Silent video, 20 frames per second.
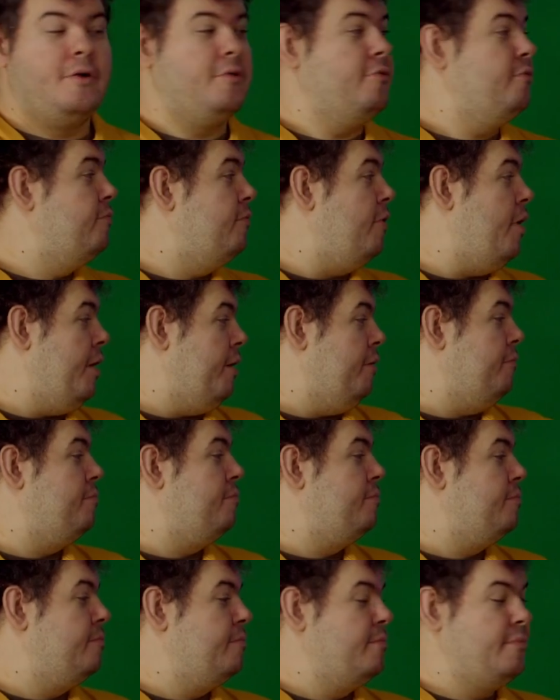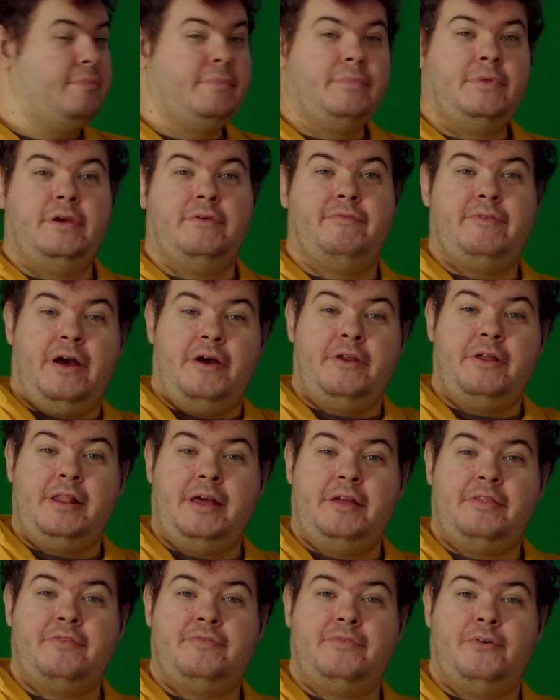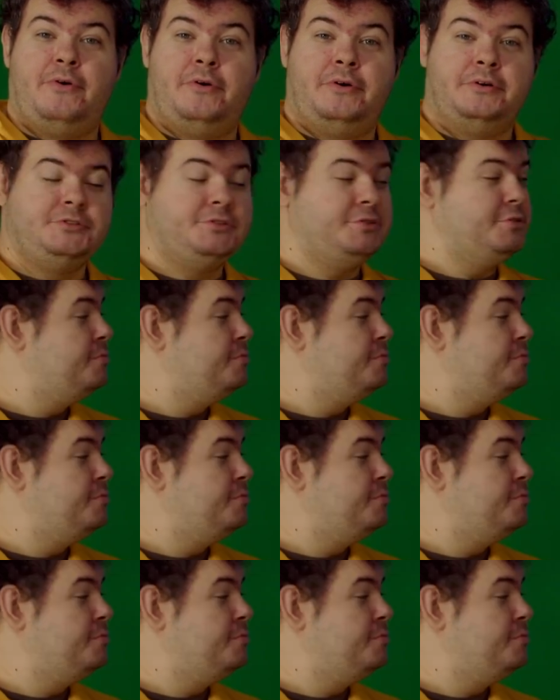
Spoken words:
Right, you've loaded into Forge,